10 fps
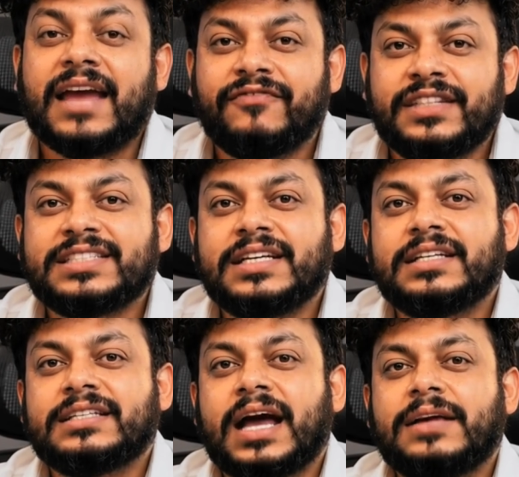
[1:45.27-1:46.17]
Every
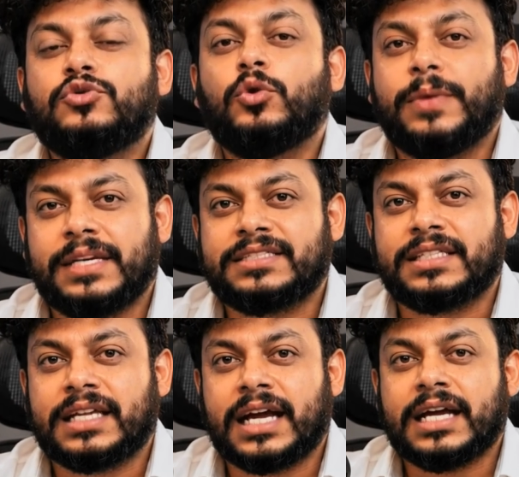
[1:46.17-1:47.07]
single time you place
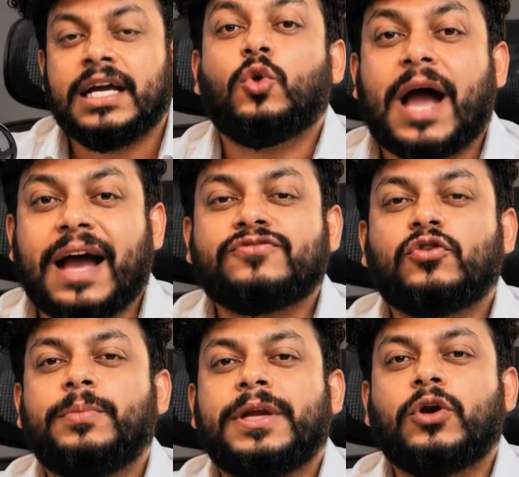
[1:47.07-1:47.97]
a trade, you have
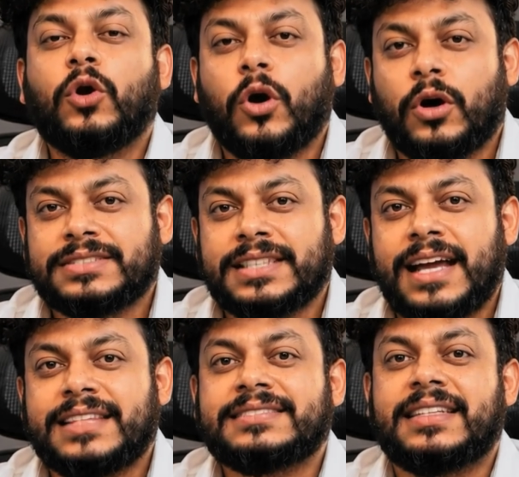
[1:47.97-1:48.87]
to pick your lot
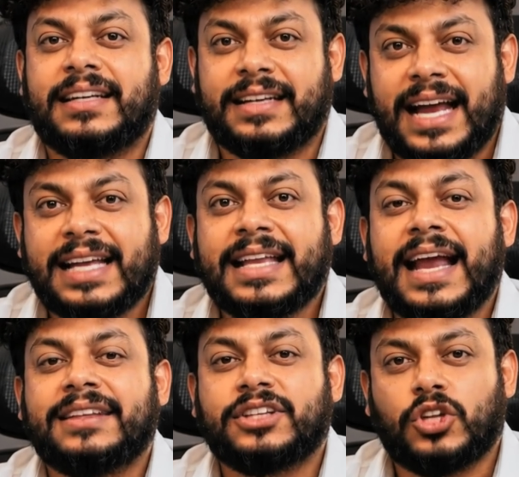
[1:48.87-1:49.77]
size right
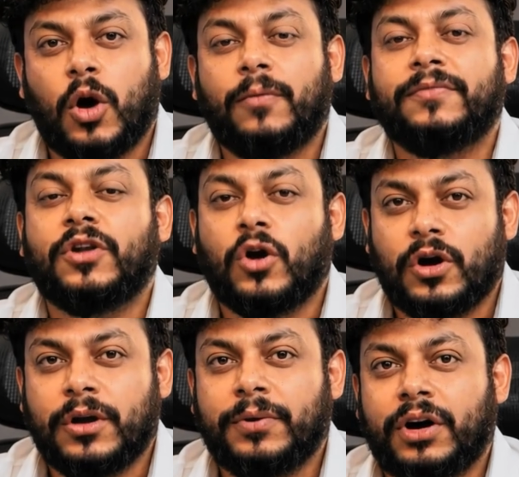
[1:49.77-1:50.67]
at the top of the
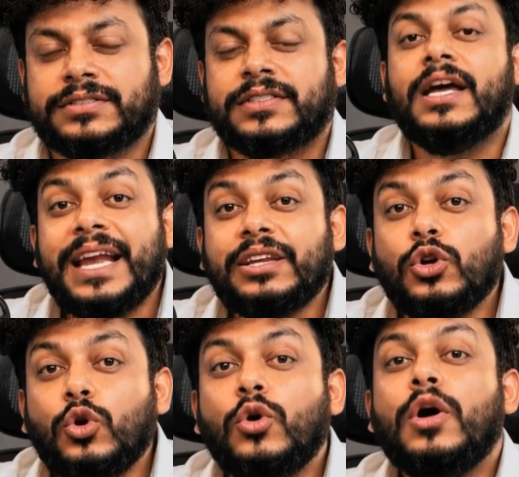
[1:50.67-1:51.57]
order box.
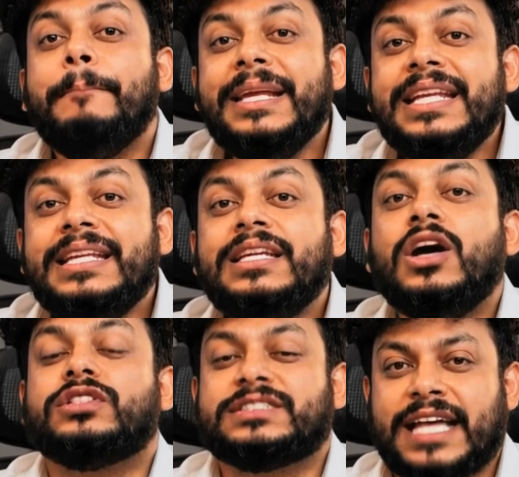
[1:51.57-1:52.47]
Micro, mini
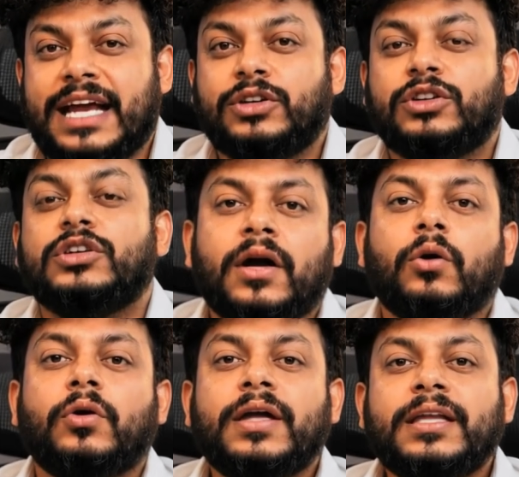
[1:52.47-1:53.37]
or standard.
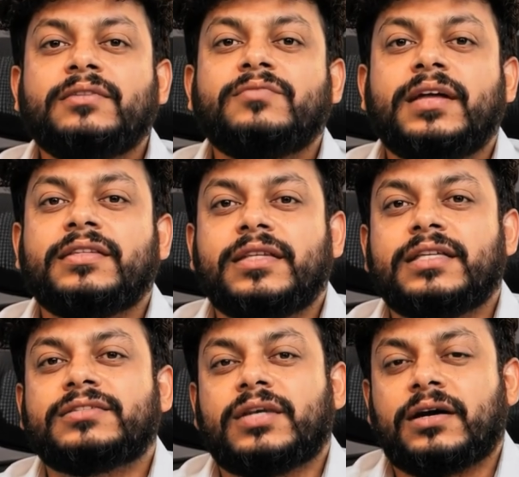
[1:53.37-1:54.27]
Now here's where
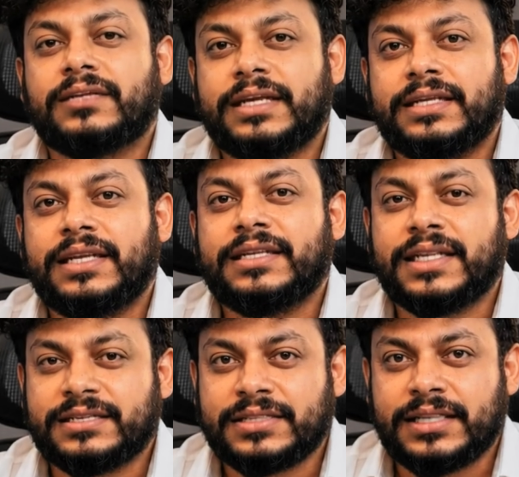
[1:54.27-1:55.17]
things start getting
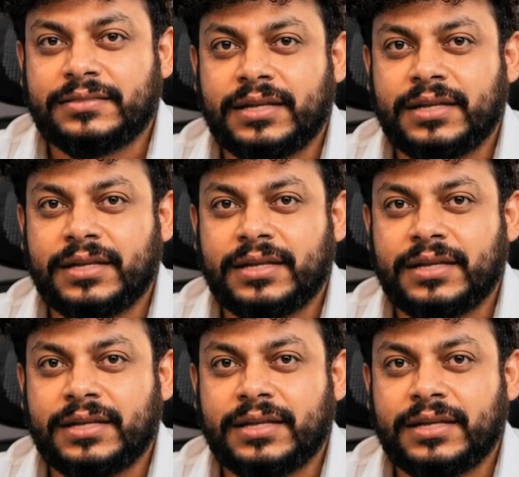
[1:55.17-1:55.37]
interesting.